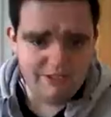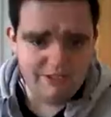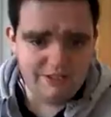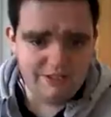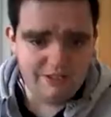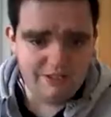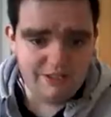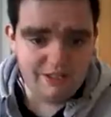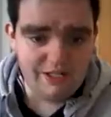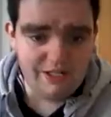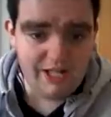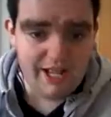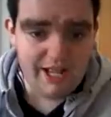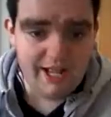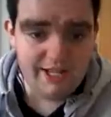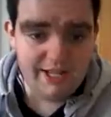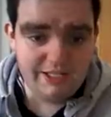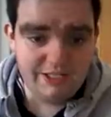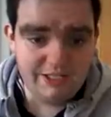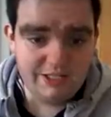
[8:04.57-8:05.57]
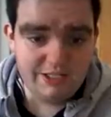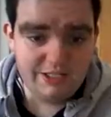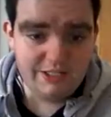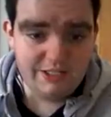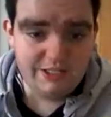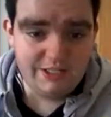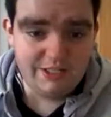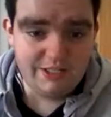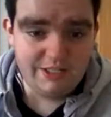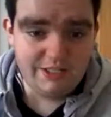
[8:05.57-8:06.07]
the last,
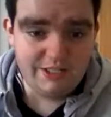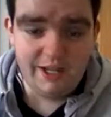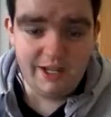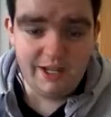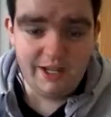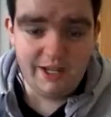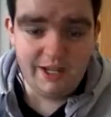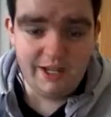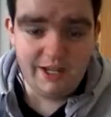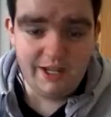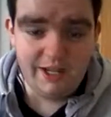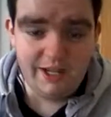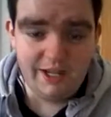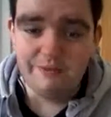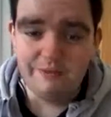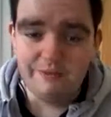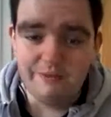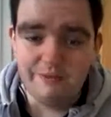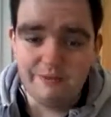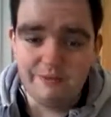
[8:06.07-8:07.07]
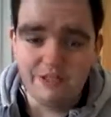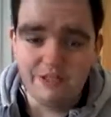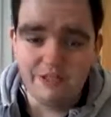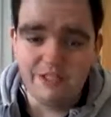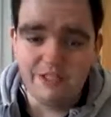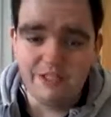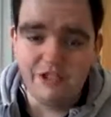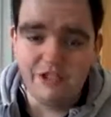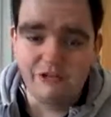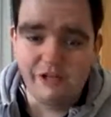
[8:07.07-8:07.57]
say,
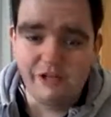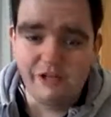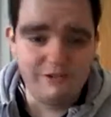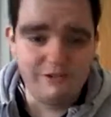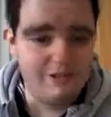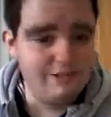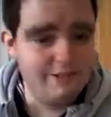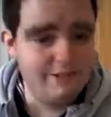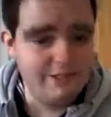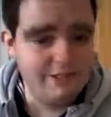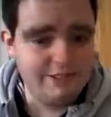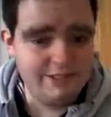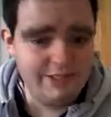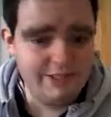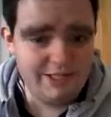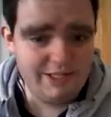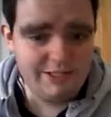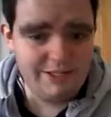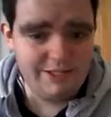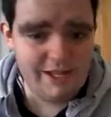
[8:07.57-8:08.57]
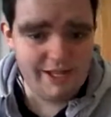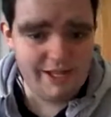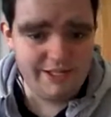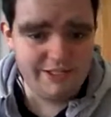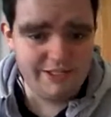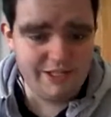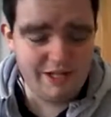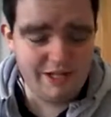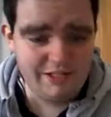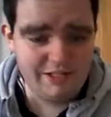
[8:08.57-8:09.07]
since 2016 that I
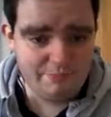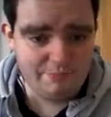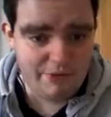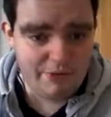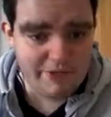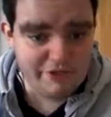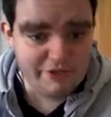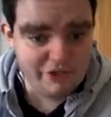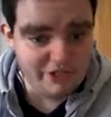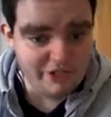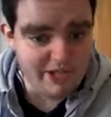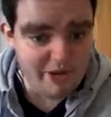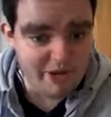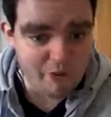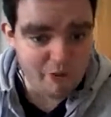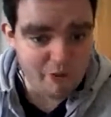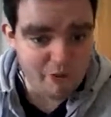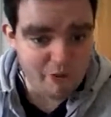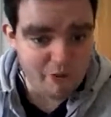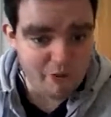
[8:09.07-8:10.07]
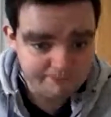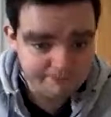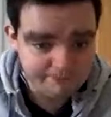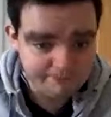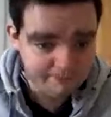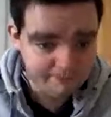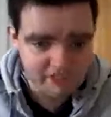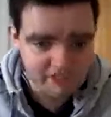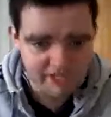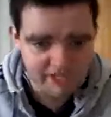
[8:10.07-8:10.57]
started branching out.
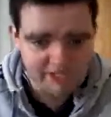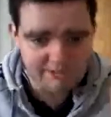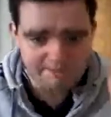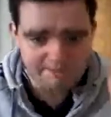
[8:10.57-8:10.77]
Like